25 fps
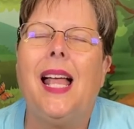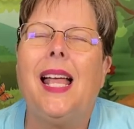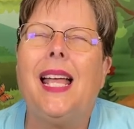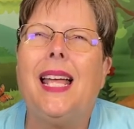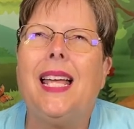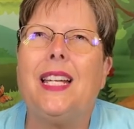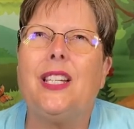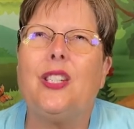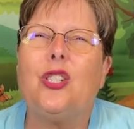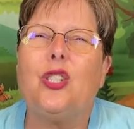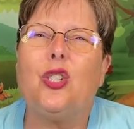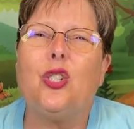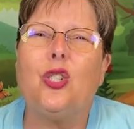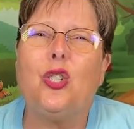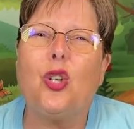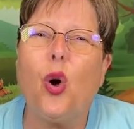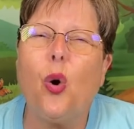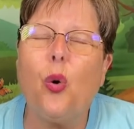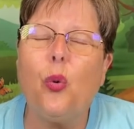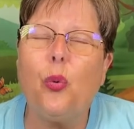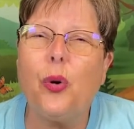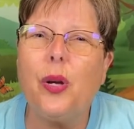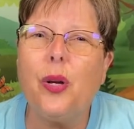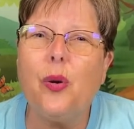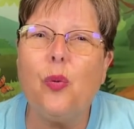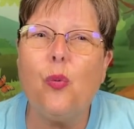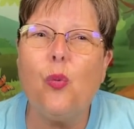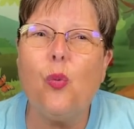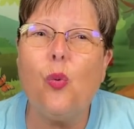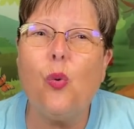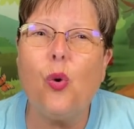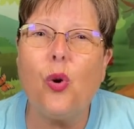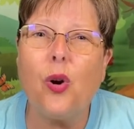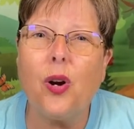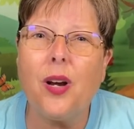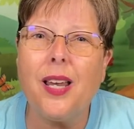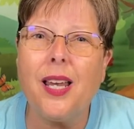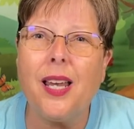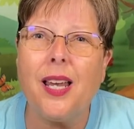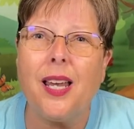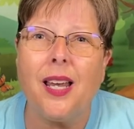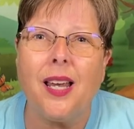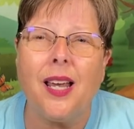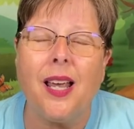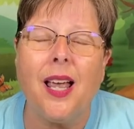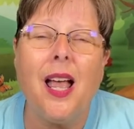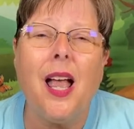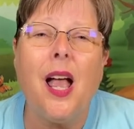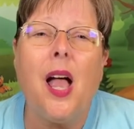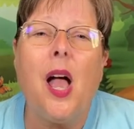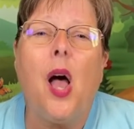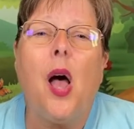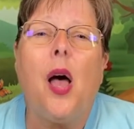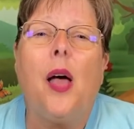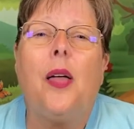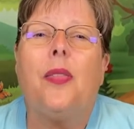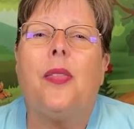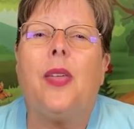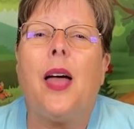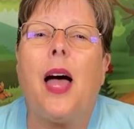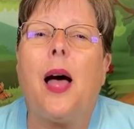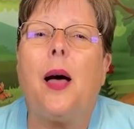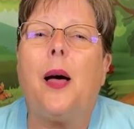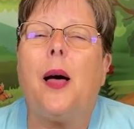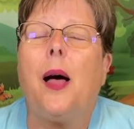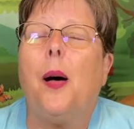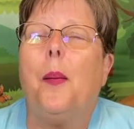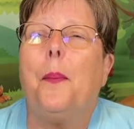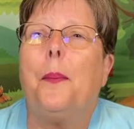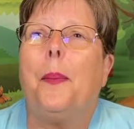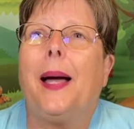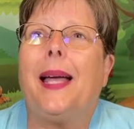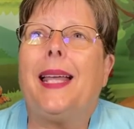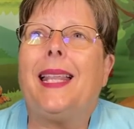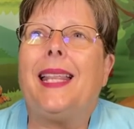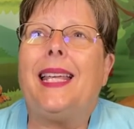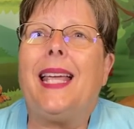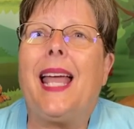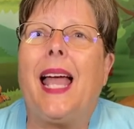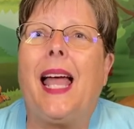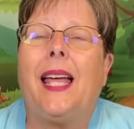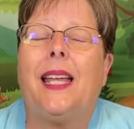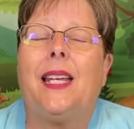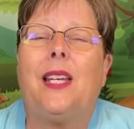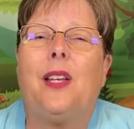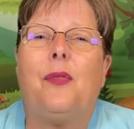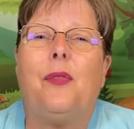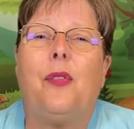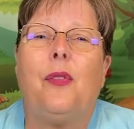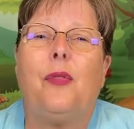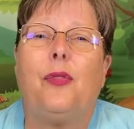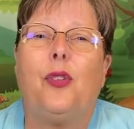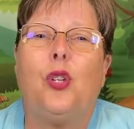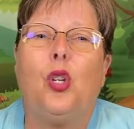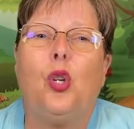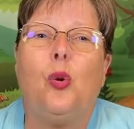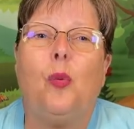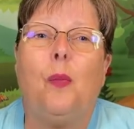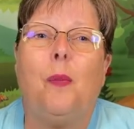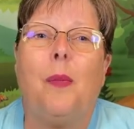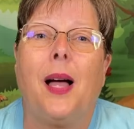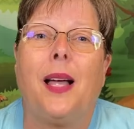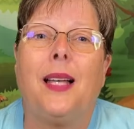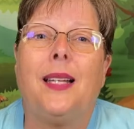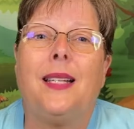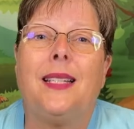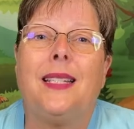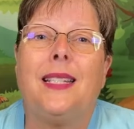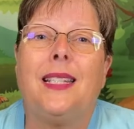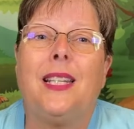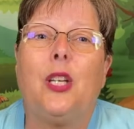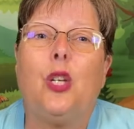It's so rewarding that by the end of a few months,